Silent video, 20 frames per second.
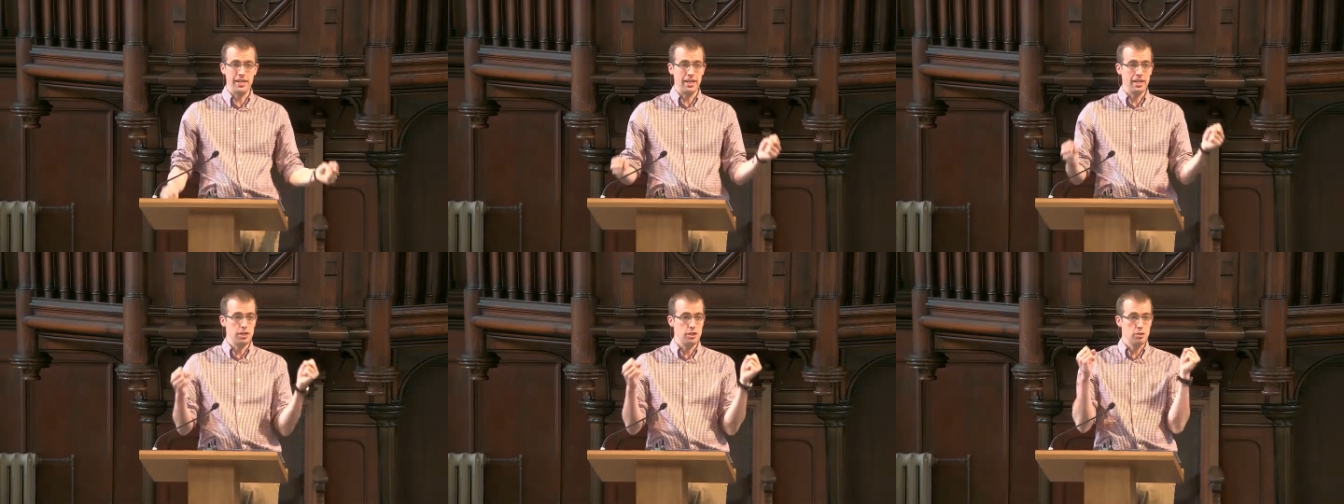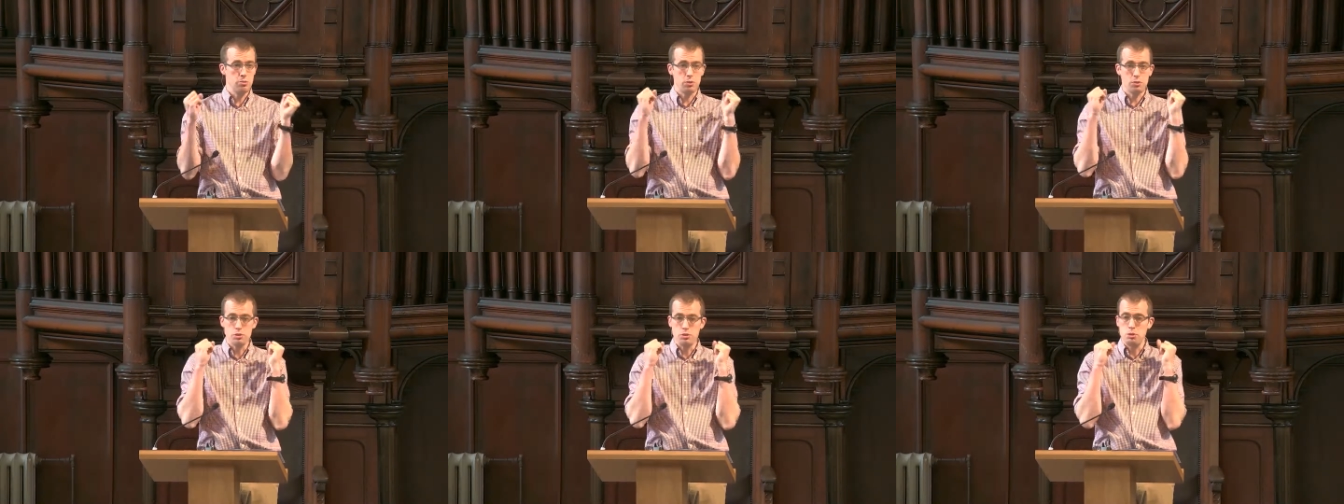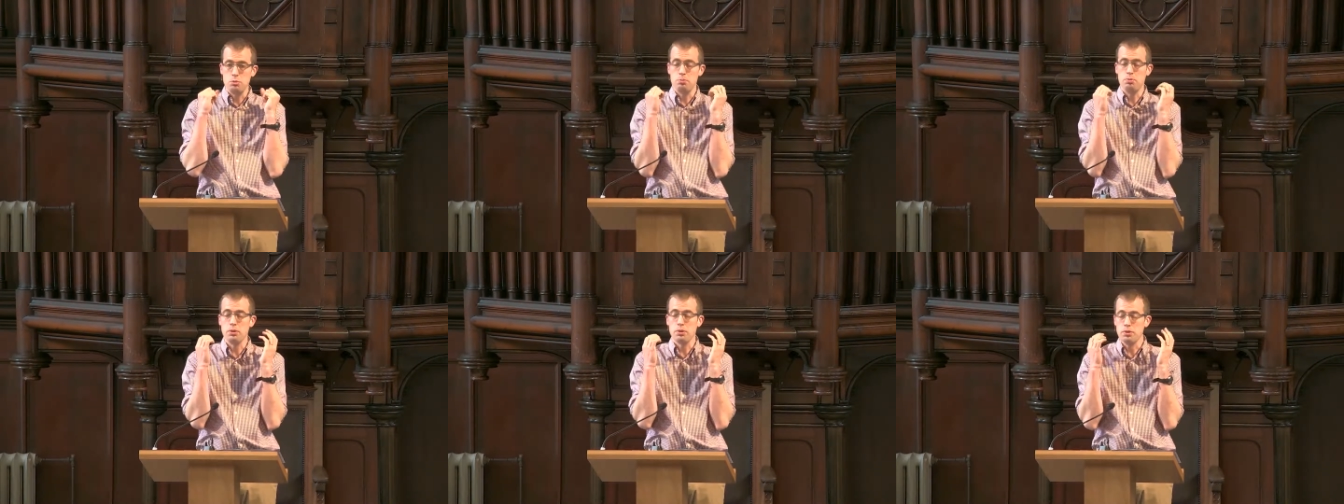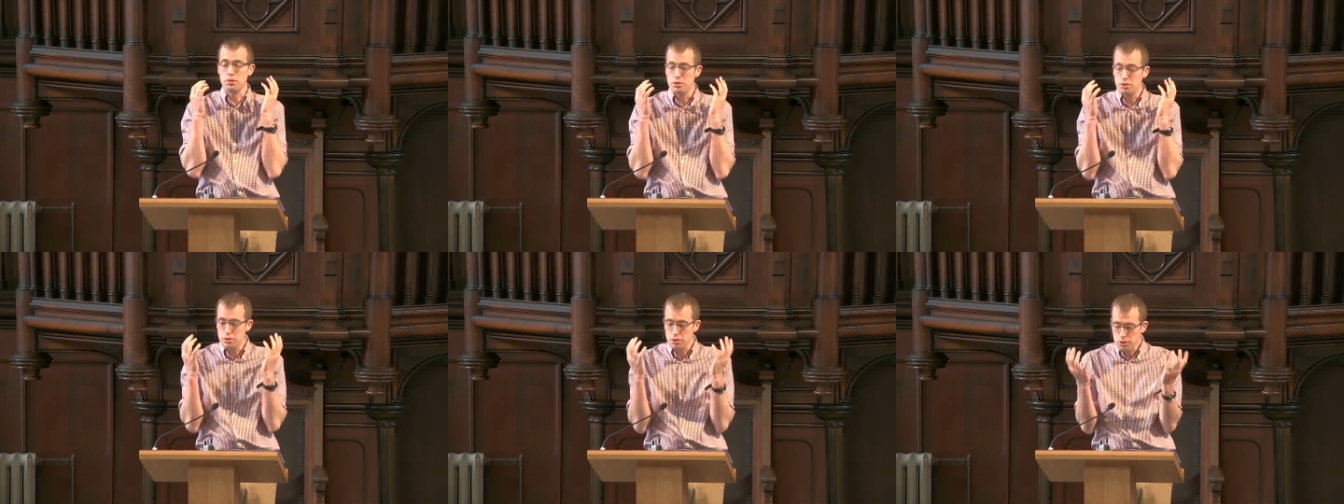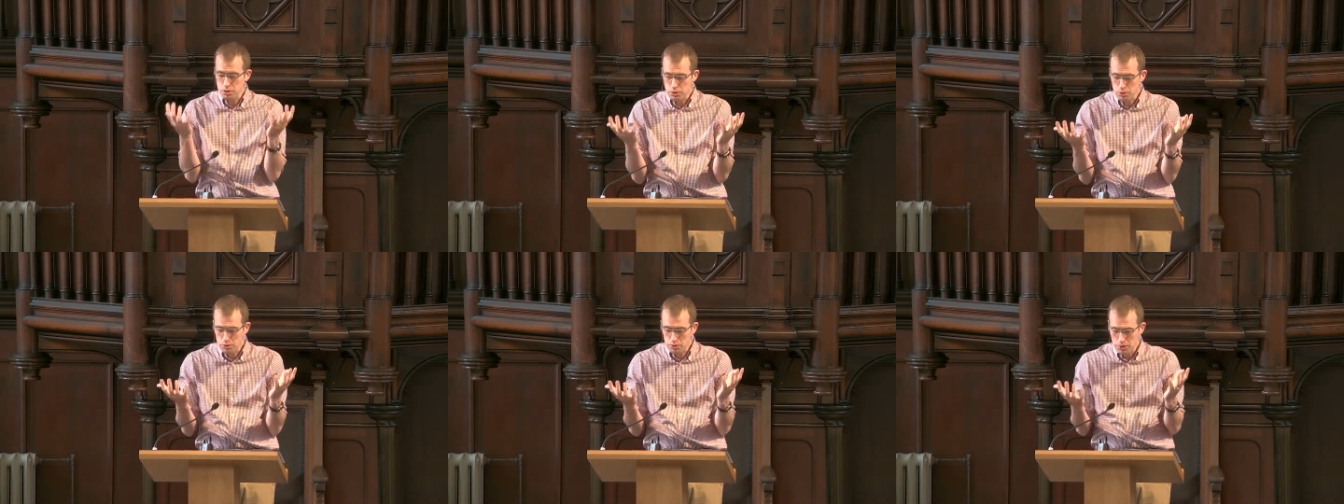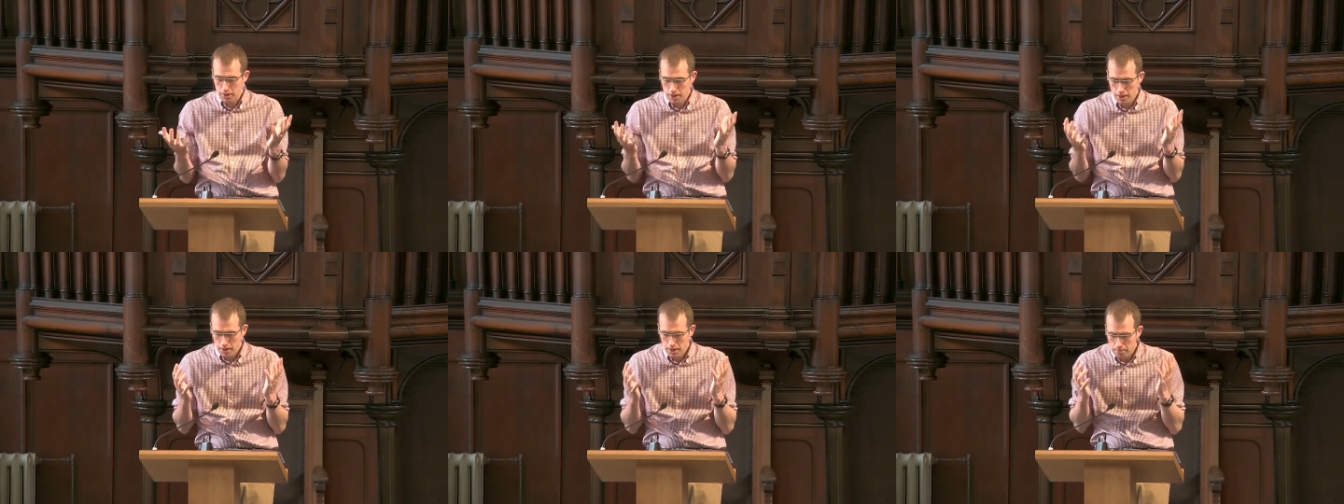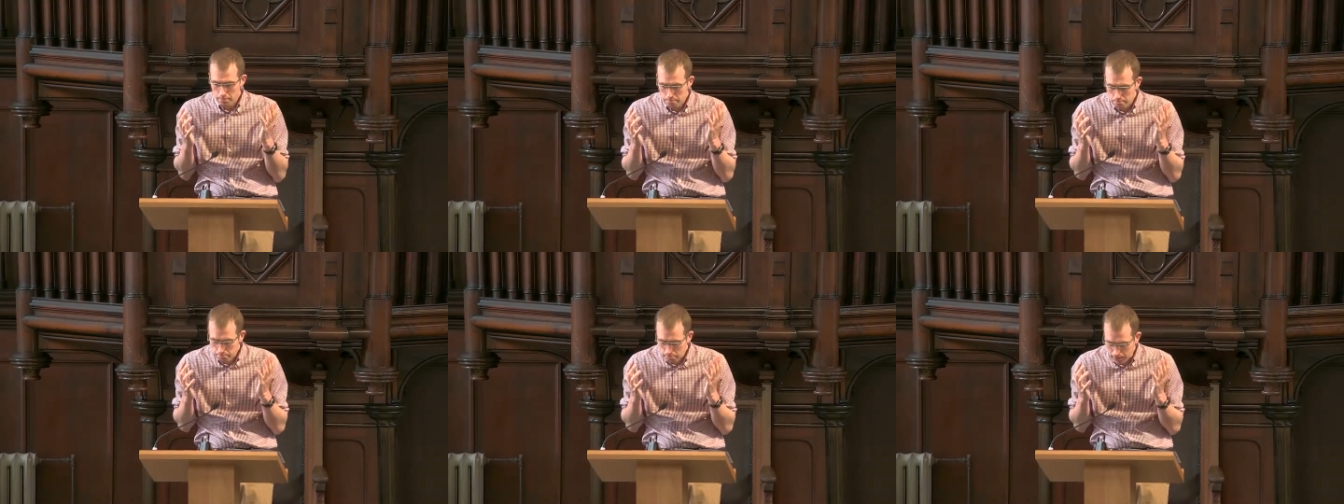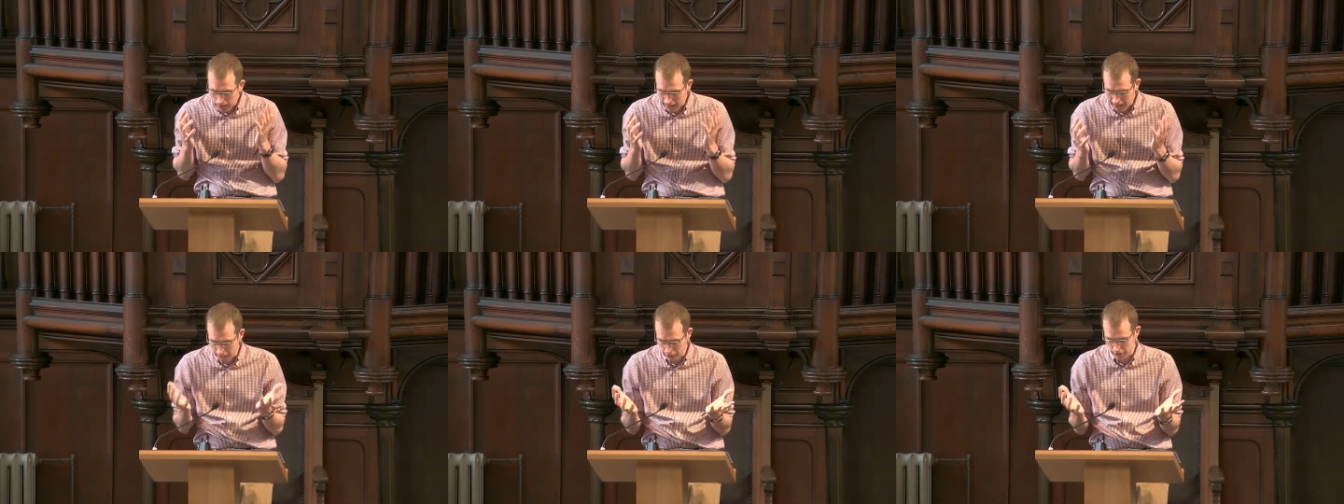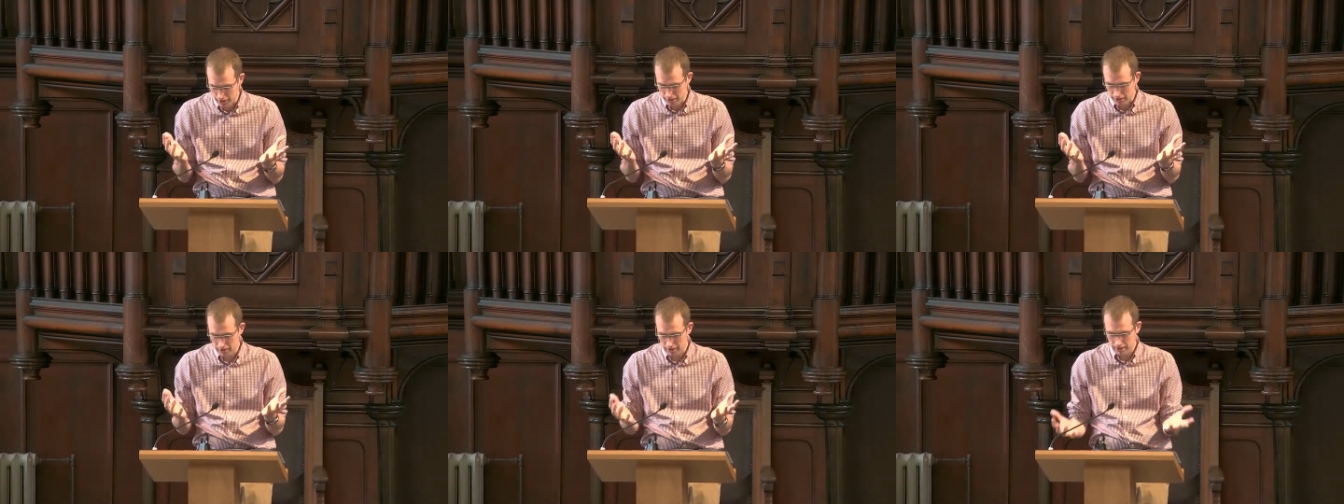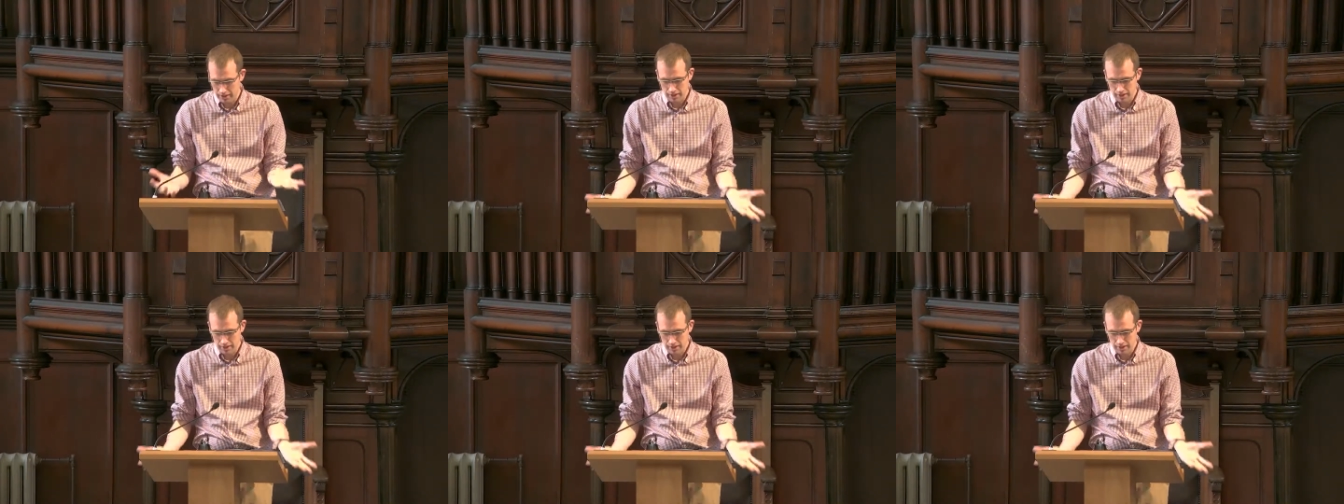He just wants to pursue pleasure.